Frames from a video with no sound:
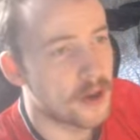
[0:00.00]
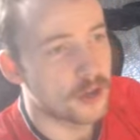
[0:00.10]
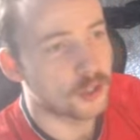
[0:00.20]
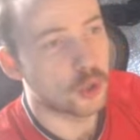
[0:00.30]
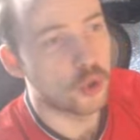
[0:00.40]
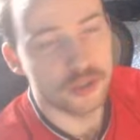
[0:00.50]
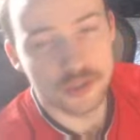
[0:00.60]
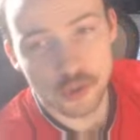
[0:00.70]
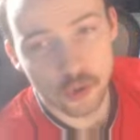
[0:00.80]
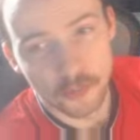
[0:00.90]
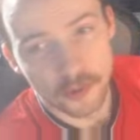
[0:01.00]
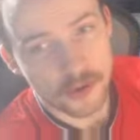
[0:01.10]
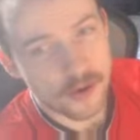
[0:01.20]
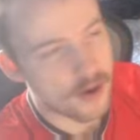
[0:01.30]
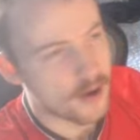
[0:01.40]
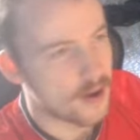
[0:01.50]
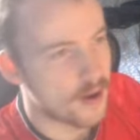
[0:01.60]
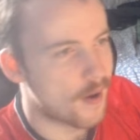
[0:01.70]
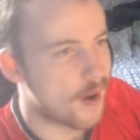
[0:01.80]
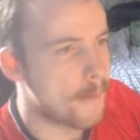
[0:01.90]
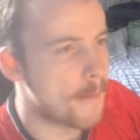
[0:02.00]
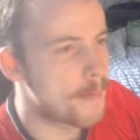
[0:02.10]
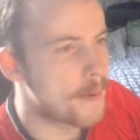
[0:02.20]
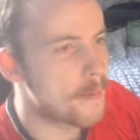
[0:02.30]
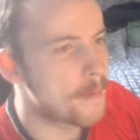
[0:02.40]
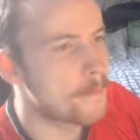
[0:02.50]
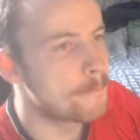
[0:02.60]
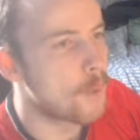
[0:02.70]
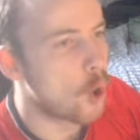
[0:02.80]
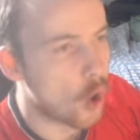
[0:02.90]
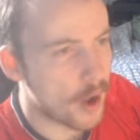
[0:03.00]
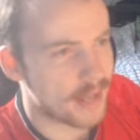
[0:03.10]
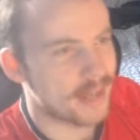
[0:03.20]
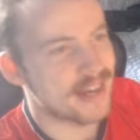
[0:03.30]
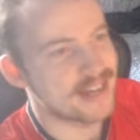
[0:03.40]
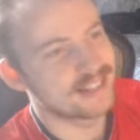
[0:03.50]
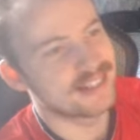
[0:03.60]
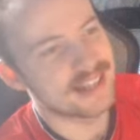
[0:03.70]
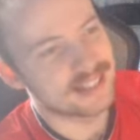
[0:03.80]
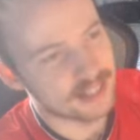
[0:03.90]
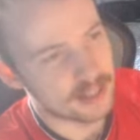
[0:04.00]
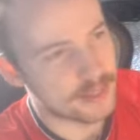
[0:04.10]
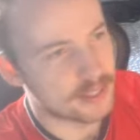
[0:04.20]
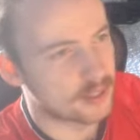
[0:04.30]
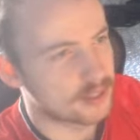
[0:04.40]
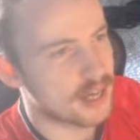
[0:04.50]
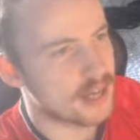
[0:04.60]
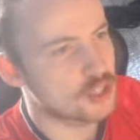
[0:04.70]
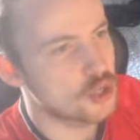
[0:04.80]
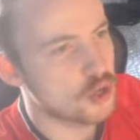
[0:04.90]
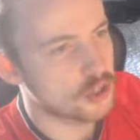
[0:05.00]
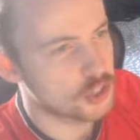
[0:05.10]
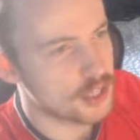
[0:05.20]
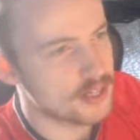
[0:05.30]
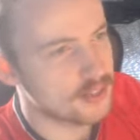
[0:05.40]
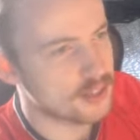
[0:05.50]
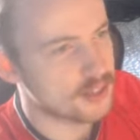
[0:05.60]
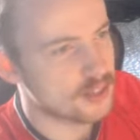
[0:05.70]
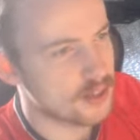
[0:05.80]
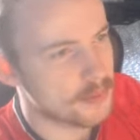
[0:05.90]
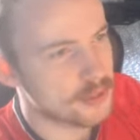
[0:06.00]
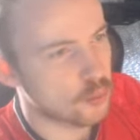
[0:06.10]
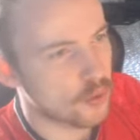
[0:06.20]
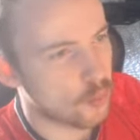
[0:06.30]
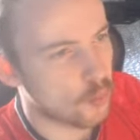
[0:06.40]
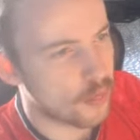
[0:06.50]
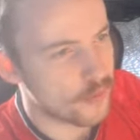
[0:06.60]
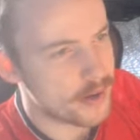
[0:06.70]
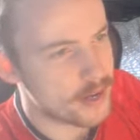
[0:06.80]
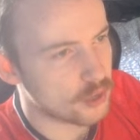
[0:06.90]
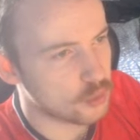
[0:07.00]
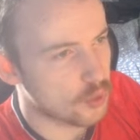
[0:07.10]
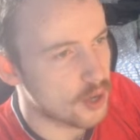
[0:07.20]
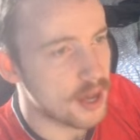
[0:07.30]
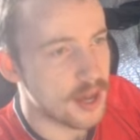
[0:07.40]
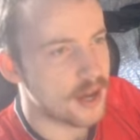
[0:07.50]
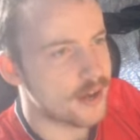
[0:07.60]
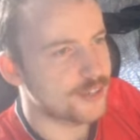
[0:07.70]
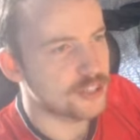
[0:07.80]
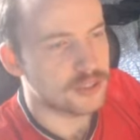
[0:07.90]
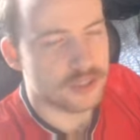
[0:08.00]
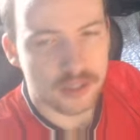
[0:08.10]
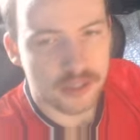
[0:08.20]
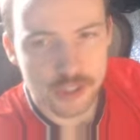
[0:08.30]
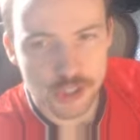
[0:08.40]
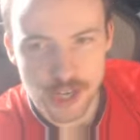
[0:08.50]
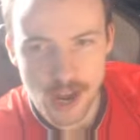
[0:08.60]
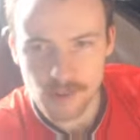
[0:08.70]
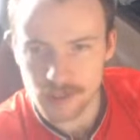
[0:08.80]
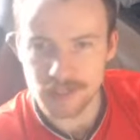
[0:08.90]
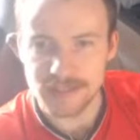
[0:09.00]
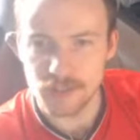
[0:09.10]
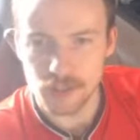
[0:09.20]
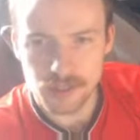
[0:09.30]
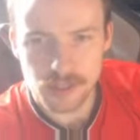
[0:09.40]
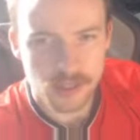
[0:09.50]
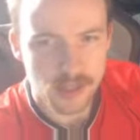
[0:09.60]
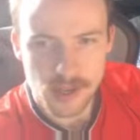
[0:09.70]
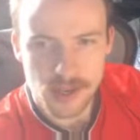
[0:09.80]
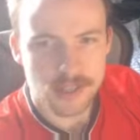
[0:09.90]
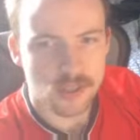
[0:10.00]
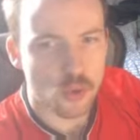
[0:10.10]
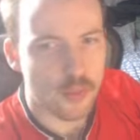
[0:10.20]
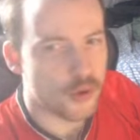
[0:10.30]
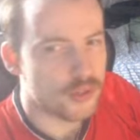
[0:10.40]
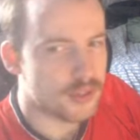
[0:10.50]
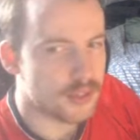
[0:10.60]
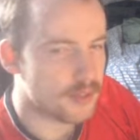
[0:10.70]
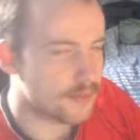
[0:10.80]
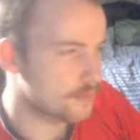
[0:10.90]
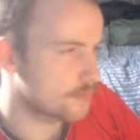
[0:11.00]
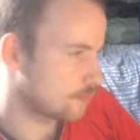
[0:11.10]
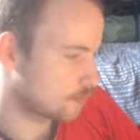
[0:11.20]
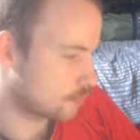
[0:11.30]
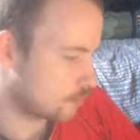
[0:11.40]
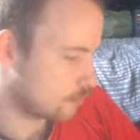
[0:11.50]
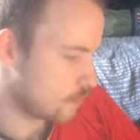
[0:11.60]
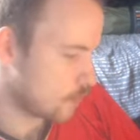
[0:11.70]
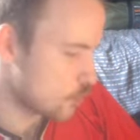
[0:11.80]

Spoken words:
Gorgonzormu. But boy, is this gonna be good. Get a 2-cost cheese that summons 3 cost. It's just generically good. It's almost. Do you